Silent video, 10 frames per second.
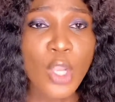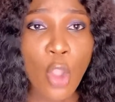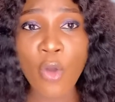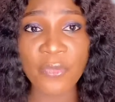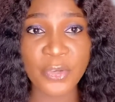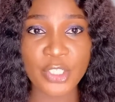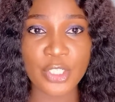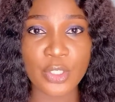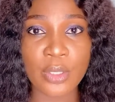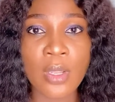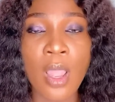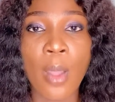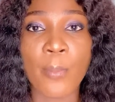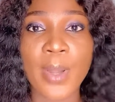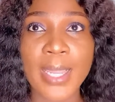official
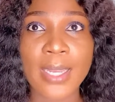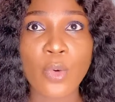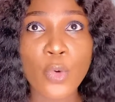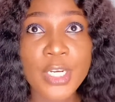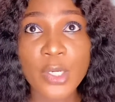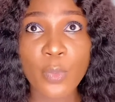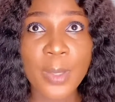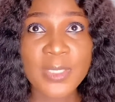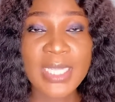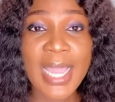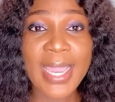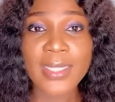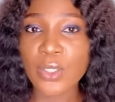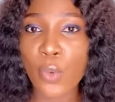by owning a website,